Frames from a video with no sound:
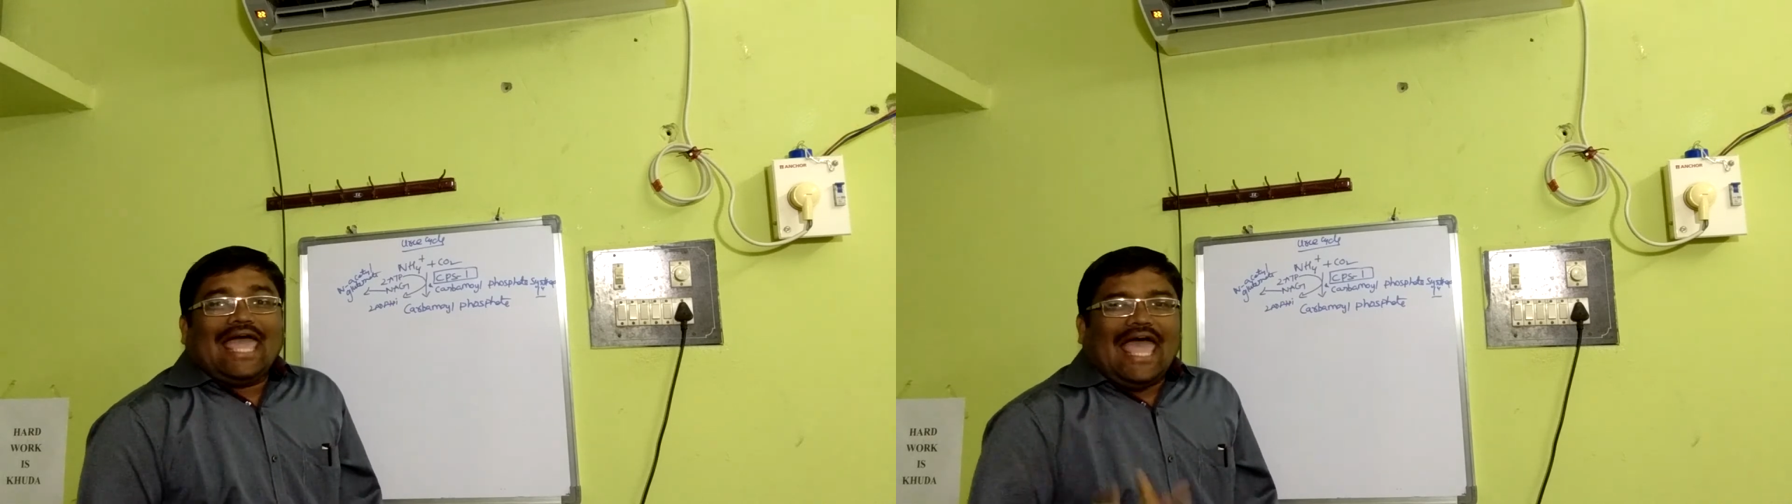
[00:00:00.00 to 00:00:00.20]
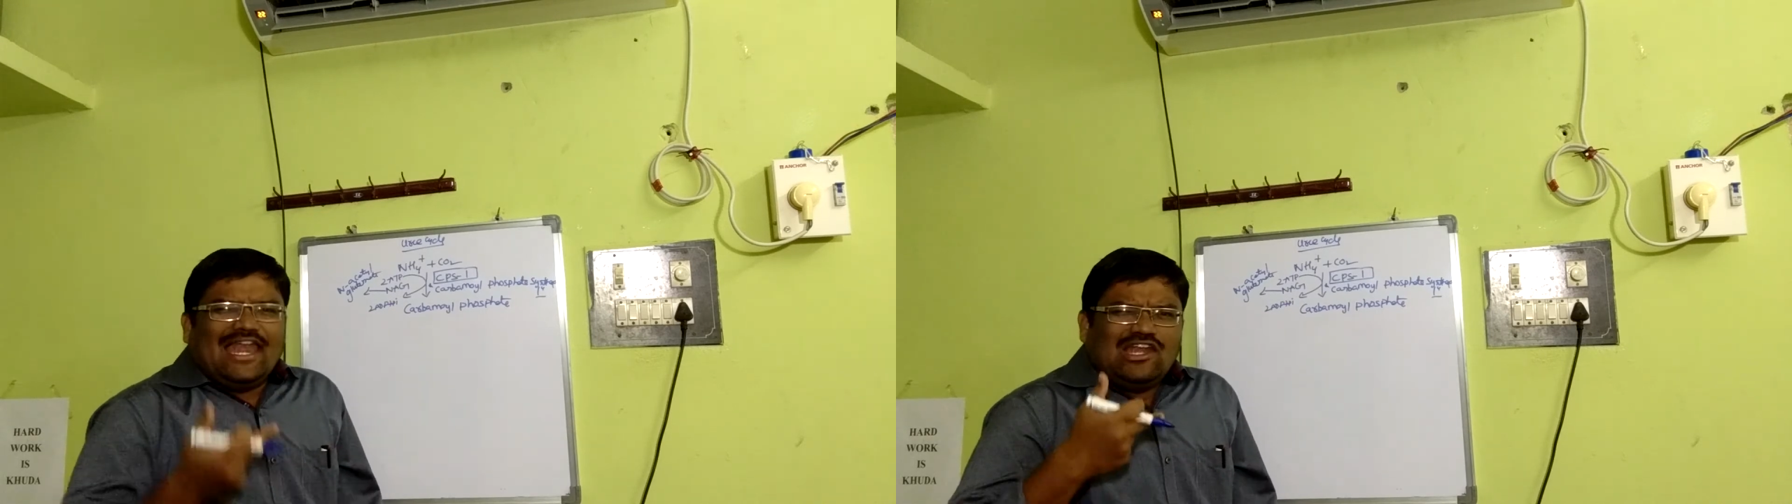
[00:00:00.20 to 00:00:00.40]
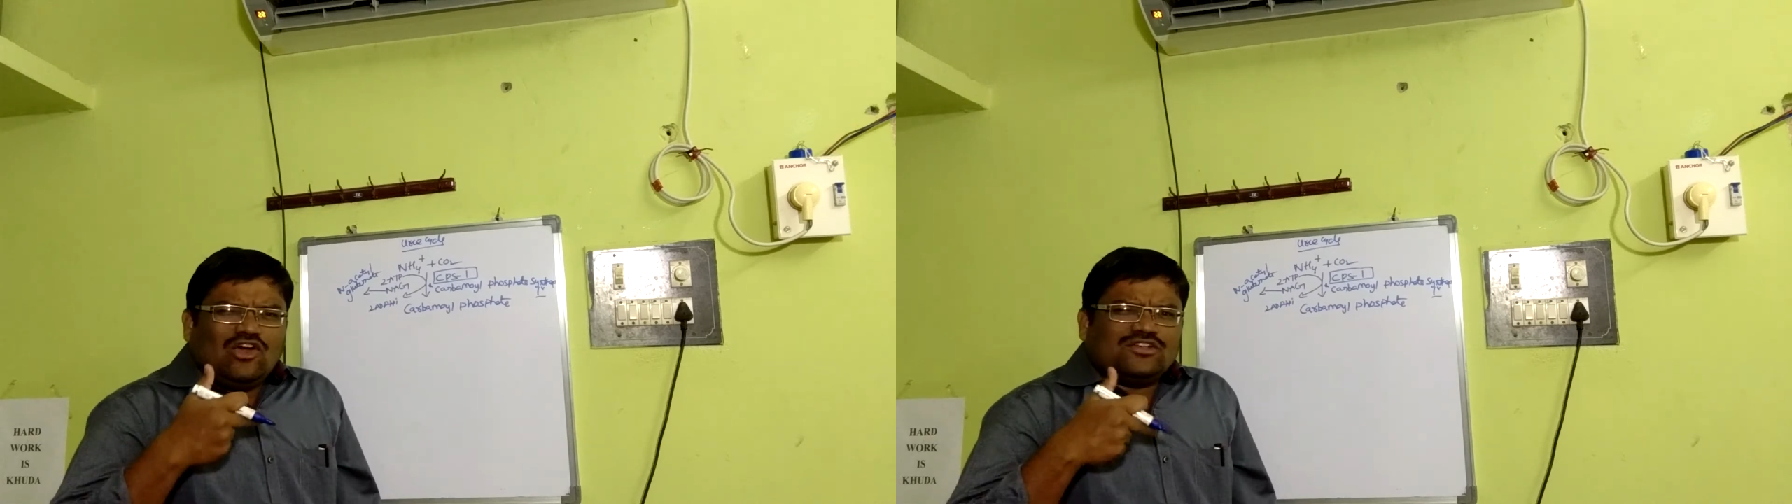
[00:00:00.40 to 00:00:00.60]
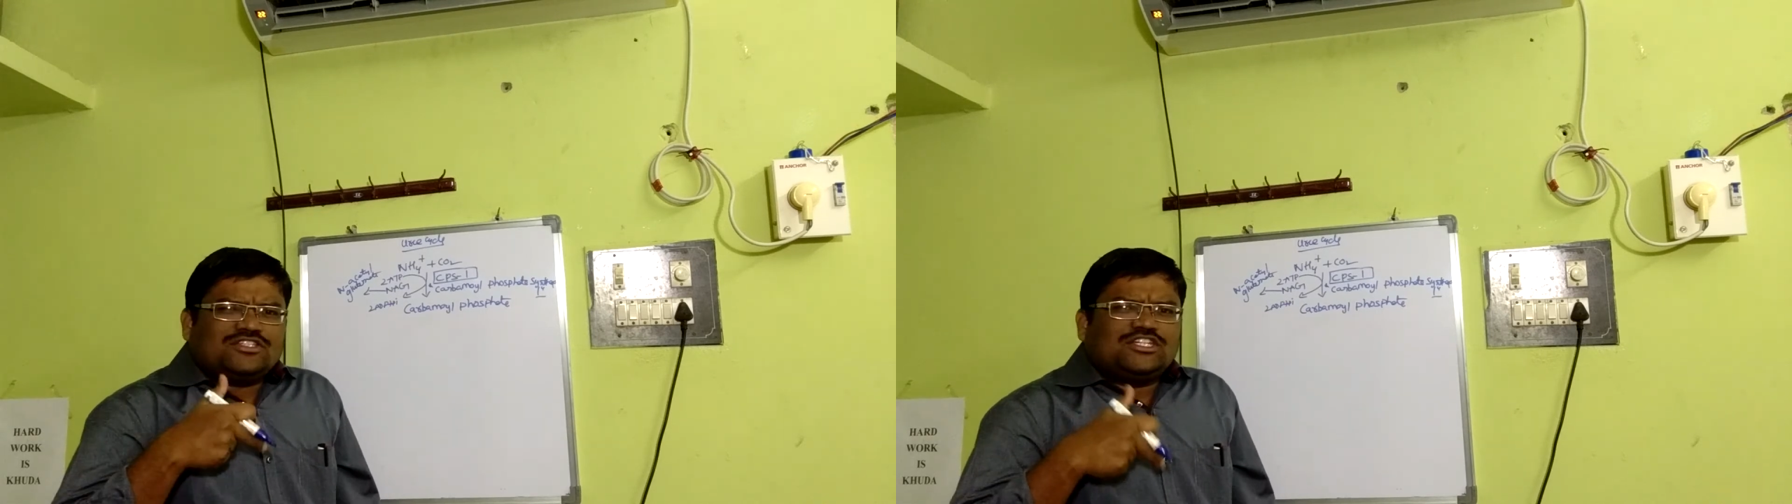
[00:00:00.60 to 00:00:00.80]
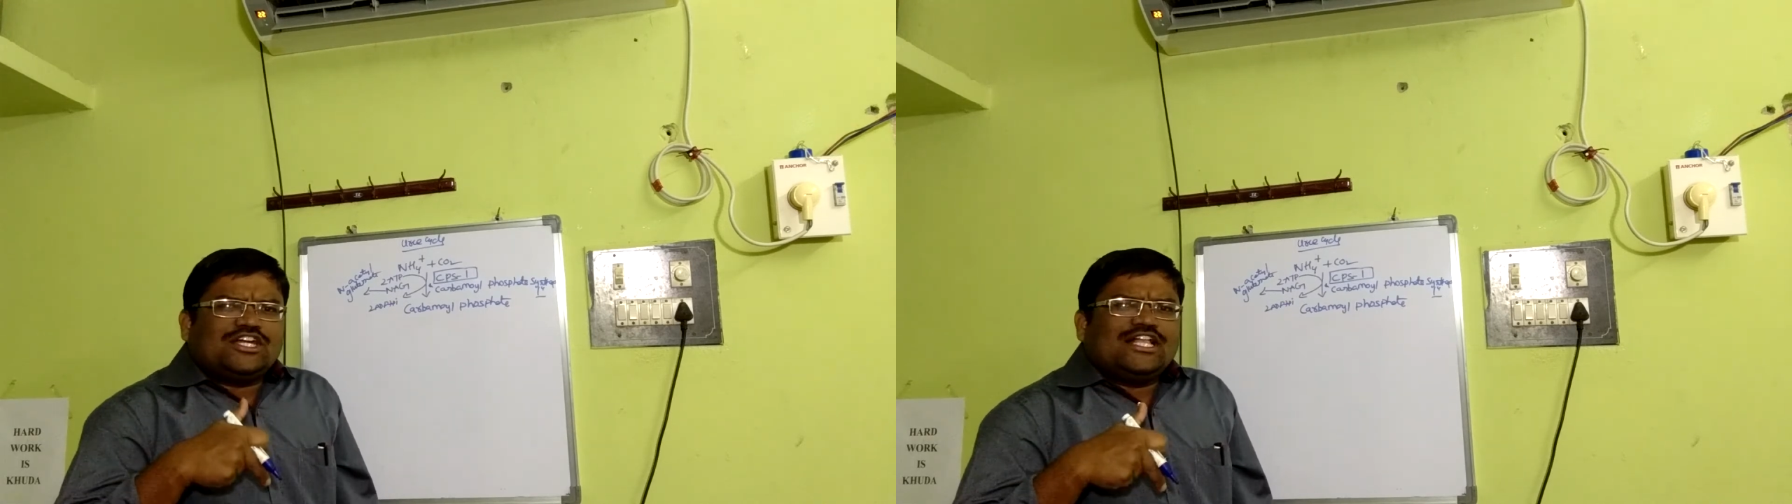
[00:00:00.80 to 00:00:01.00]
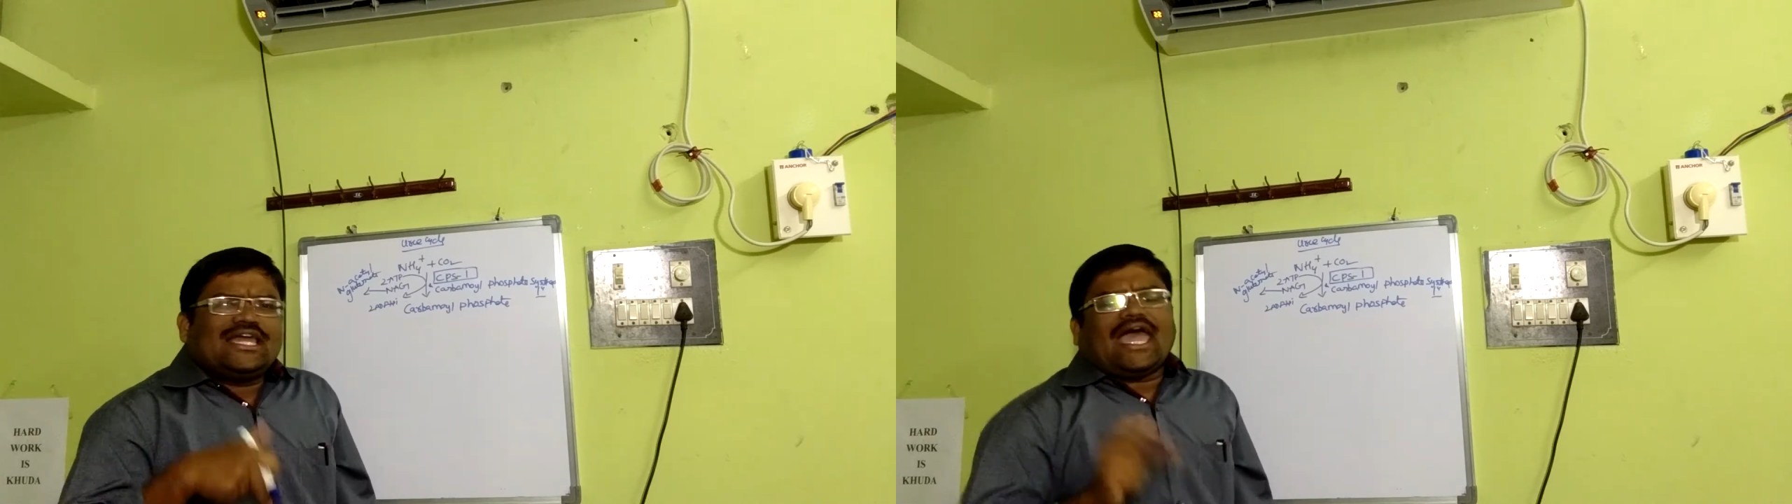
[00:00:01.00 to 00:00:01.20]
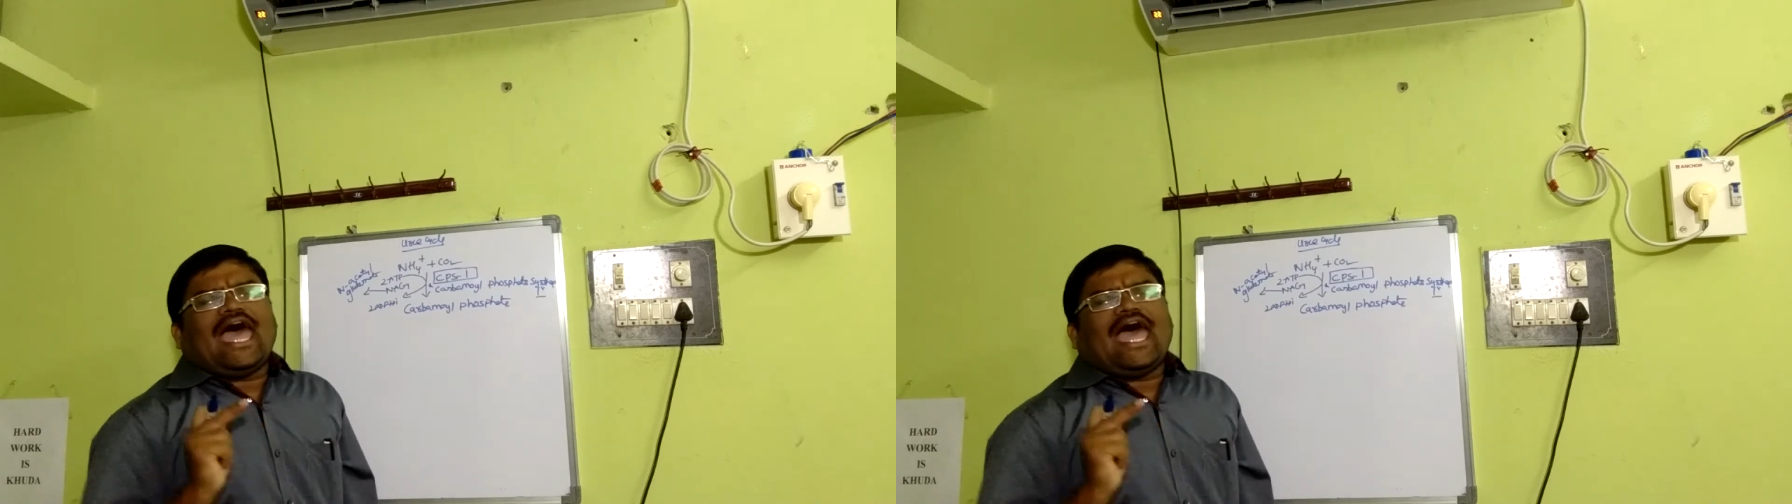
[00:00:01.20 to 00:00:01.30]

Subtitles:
Allosteric